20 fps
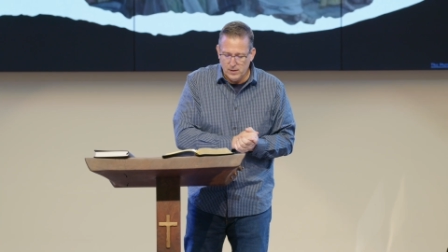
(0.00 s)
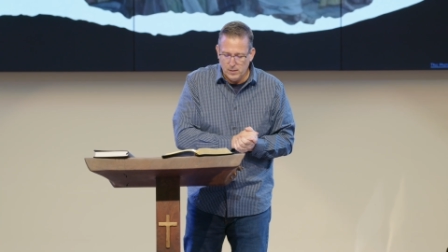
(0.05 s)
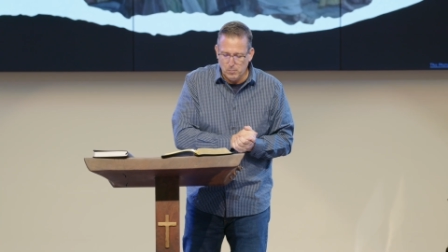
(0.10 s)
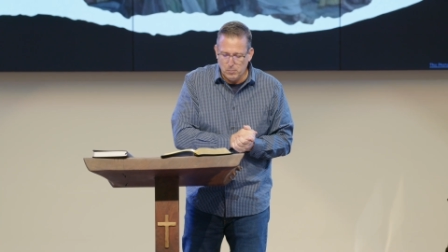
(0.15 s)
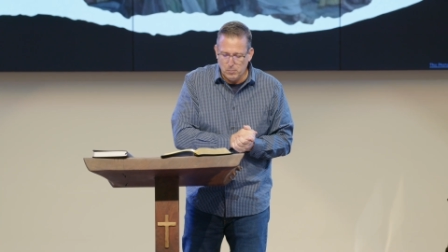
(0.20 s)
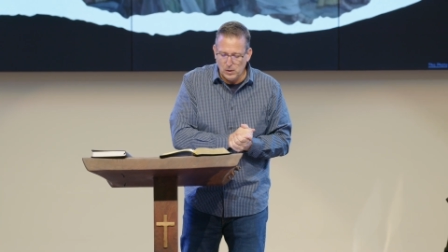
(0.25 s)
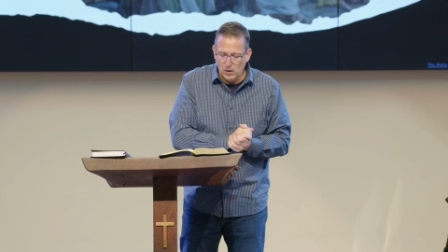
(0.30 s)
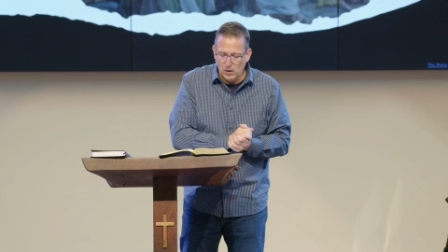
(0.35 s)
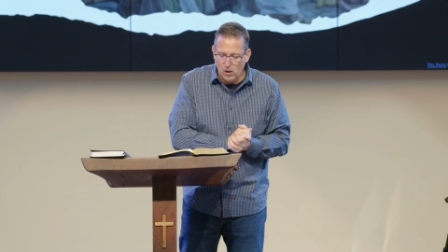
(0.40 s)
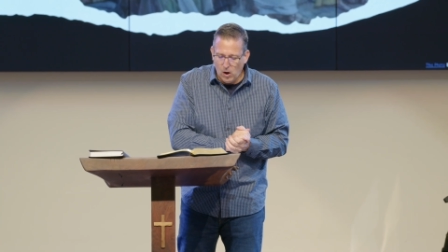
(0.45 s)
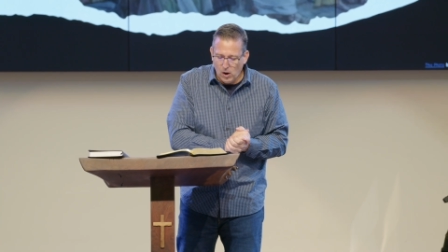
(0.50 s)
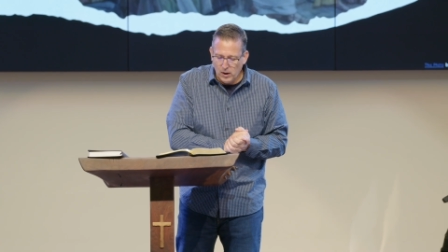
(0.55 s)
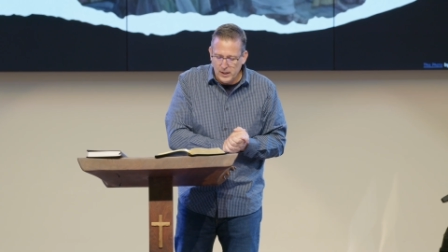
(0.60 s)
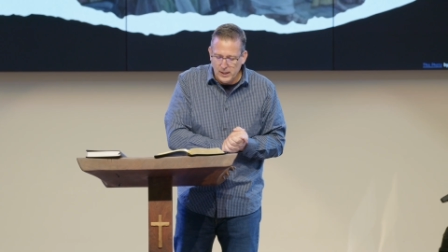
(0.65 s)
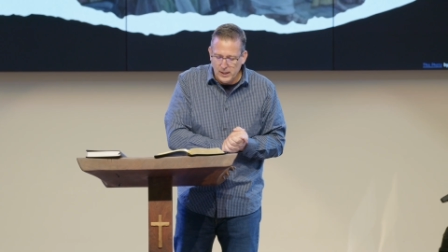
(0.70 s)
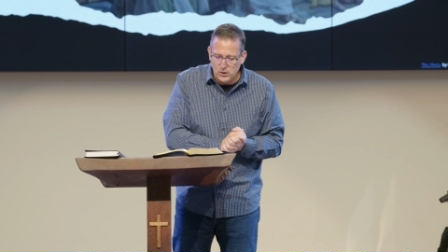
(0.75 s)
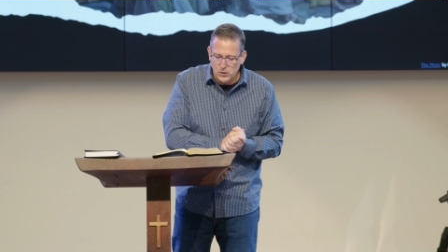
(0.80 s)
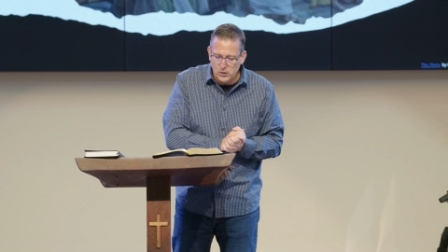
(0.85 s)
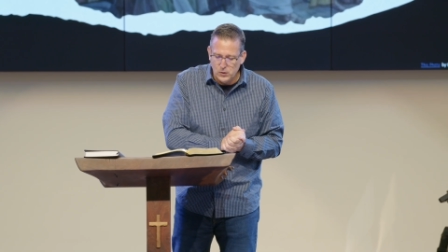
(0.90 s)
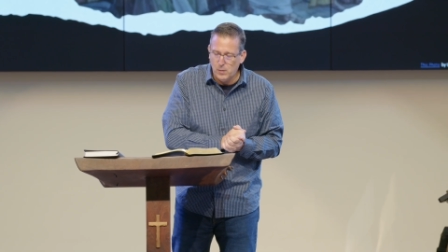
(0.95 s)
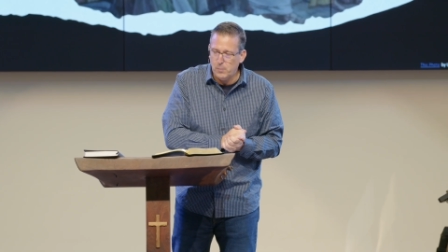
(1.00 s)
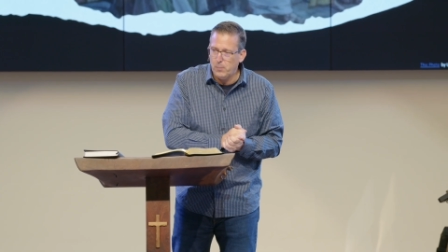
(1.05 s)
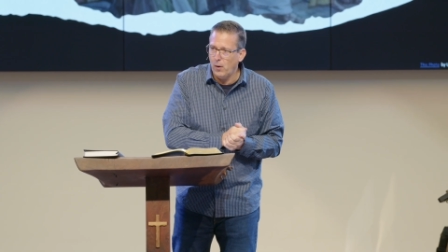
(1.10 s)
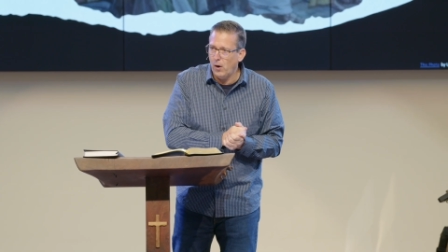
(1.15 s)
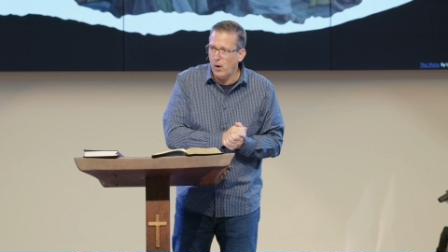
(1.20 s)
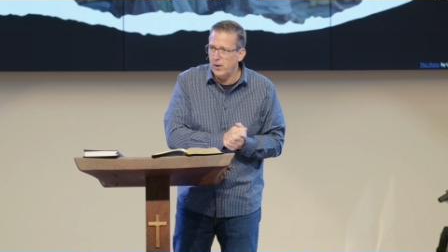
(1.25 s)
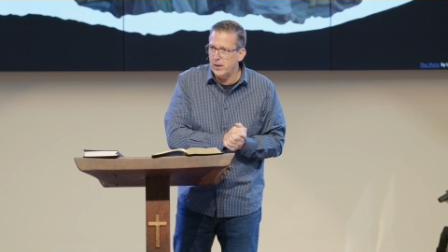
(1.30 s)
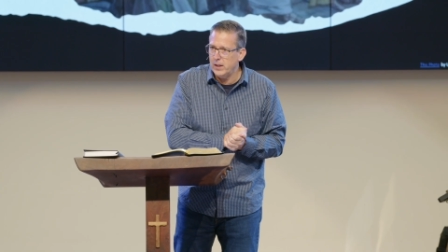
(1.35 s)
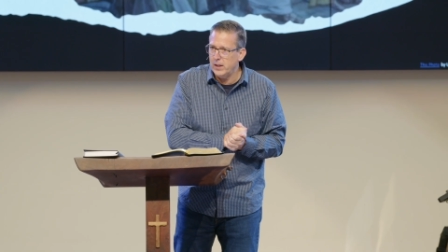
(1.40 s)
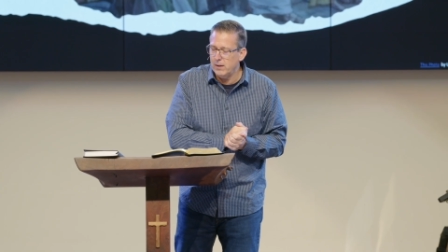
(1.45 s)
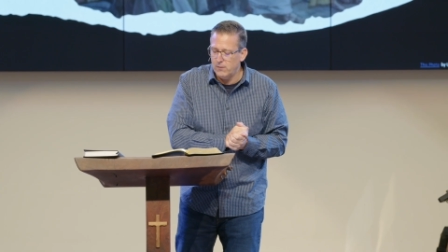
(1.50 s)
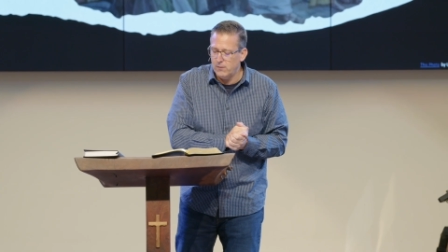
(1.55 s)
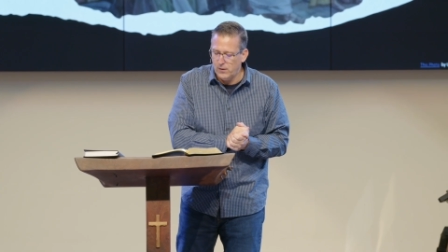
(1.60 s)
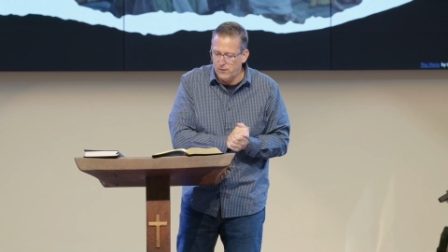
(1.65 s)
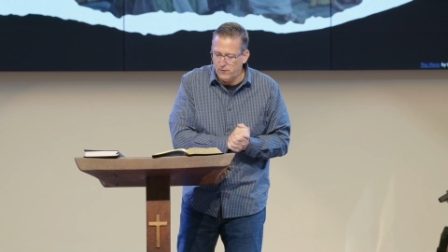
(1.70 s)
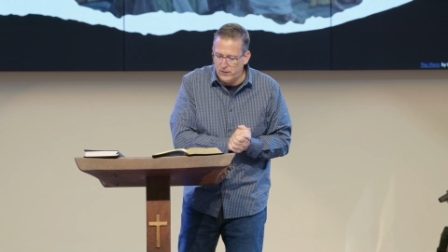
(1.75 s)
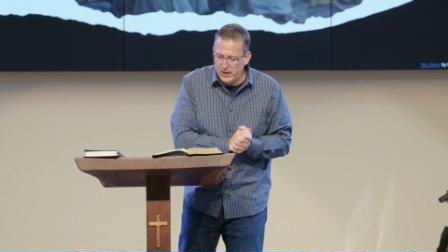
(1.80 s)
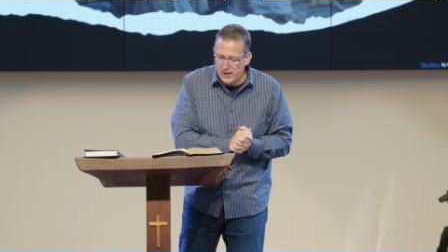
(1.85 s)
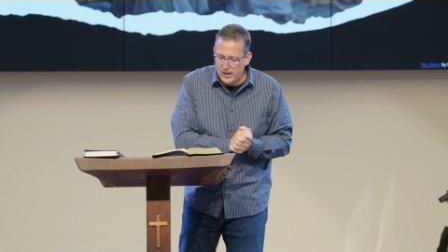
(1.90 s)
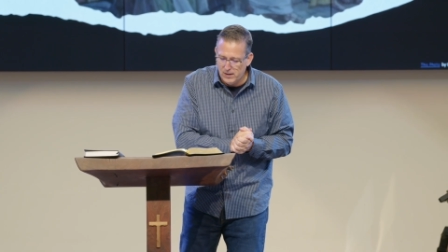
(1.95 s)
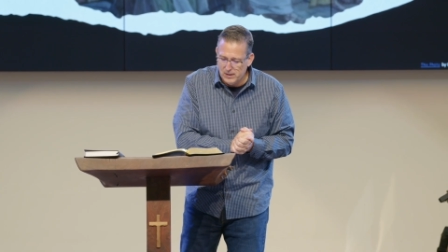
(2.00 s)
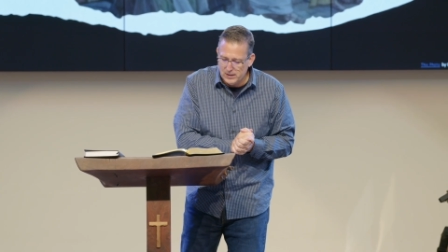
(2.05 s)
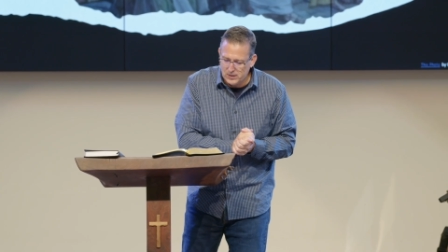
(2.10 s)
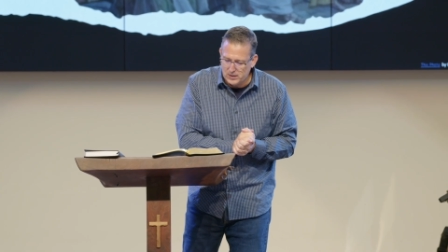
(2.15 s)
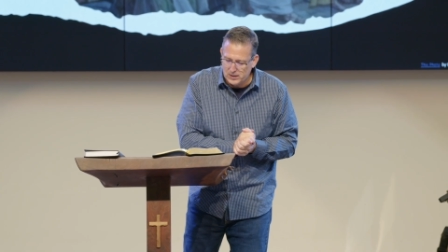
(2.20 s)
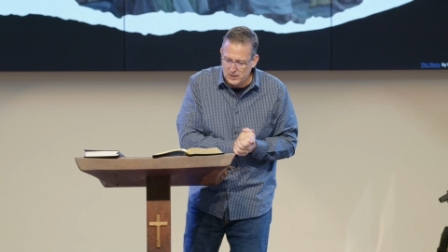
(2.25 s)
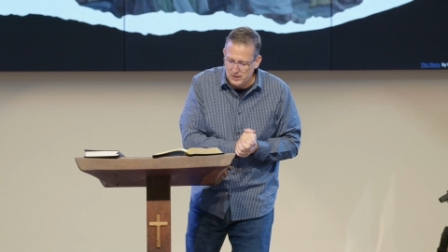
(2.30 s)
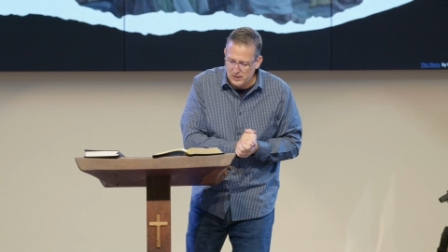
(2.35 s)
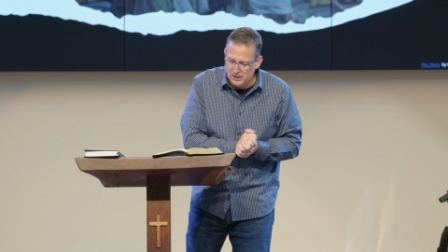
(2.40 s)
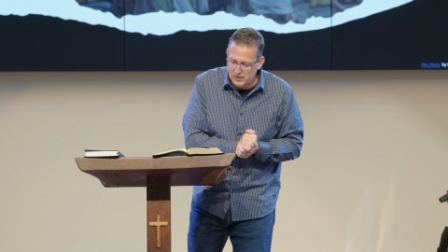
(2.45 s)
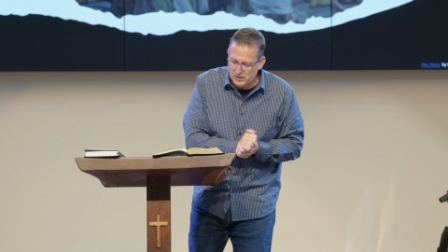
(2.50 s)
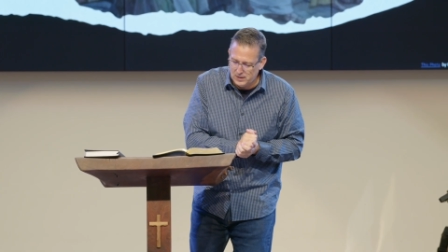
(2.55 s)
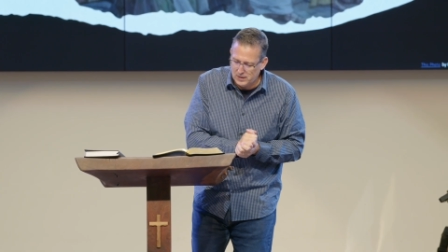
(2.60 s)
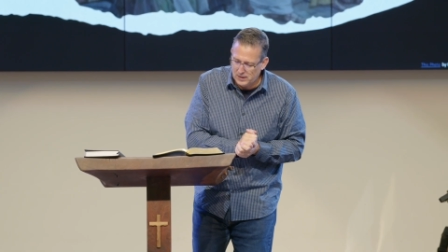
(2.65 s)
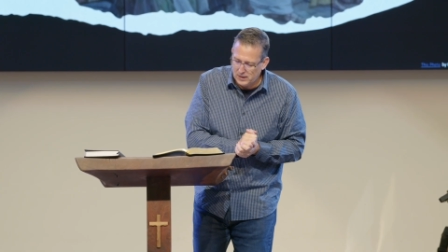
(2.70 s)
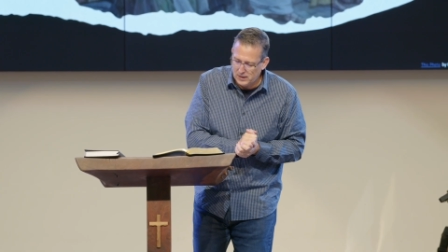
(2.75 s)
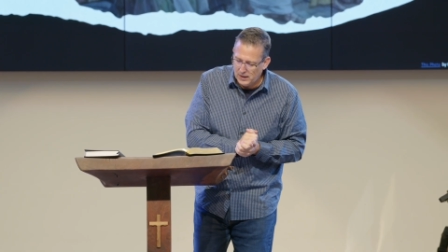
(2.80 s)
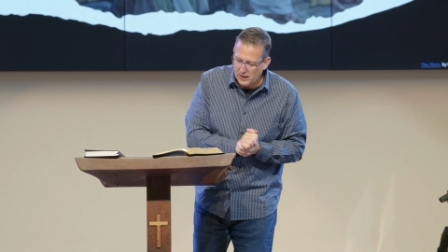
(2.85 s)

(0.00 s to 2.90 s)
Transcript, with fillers: belonging to the party of the Pharisees